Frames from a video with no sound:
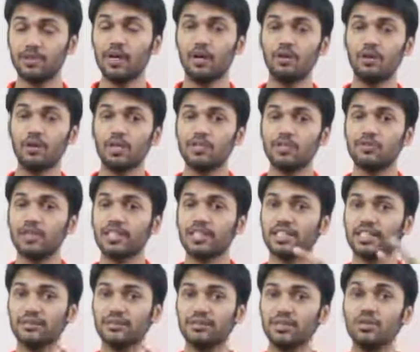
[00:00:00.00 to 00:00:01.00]
Now, if
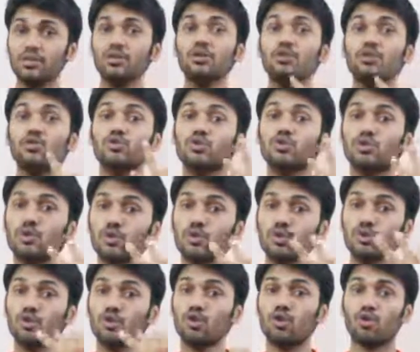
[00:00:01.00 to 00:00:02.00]
I give you
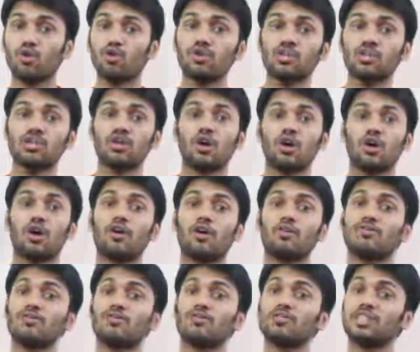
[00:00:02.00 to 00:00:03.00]
2 notes
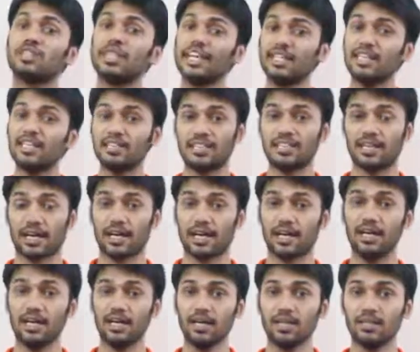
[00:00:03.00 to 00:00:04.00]
of 10
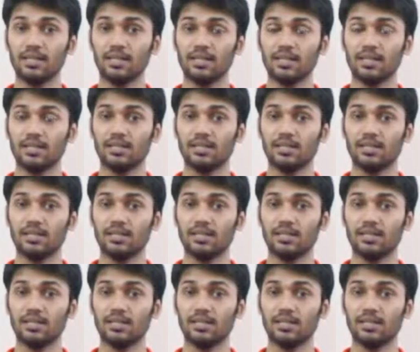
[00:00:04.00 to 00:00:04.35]
taka,